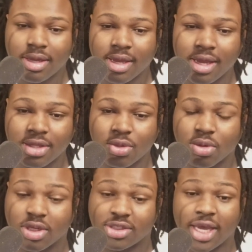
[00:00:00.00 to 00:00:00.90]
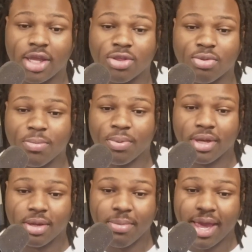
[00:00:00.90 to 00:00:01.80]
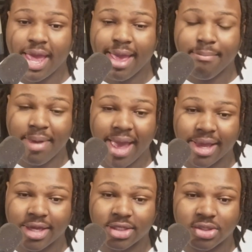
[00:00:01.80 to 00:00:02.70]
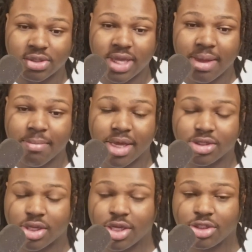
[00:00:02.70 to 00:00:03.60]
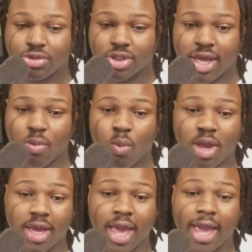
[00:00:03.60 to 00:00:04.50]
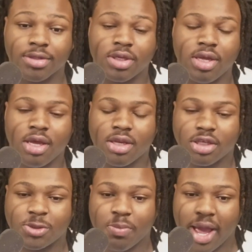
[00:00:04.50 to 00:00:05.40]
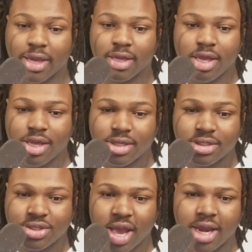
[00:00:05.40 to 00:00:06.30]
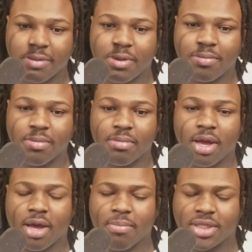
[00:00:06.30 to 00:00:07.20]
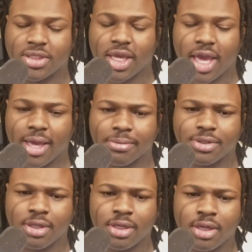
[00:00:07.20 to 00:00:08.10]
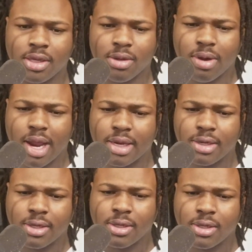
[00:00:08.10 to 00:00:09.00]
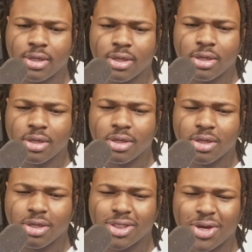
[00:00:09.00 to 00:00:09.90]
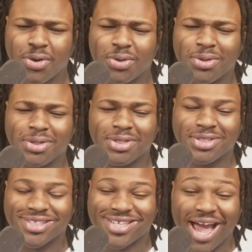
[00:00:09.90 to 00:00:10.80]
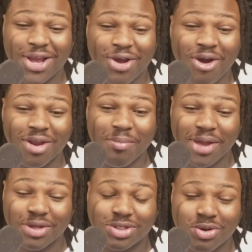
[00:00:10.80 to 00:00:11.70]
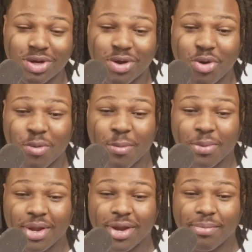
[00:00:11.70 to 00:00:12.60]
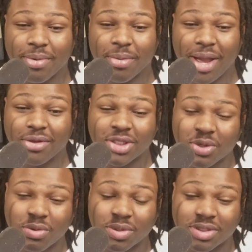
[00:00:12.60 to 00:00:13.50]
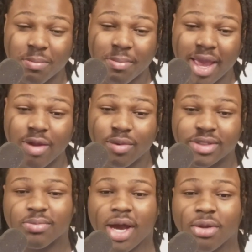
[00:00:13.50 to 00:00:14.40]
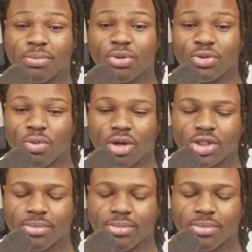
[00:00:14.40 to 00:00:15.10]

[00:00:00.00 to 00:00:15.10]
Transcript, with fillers: dude, the second three, the man had back issues. He had major issues, and they win games despite Scottie Pippen uh, missing games, right? So Scottie called Michael Jordan a horrible player, but Michael Jordan was the main reason why them Bulls won the championship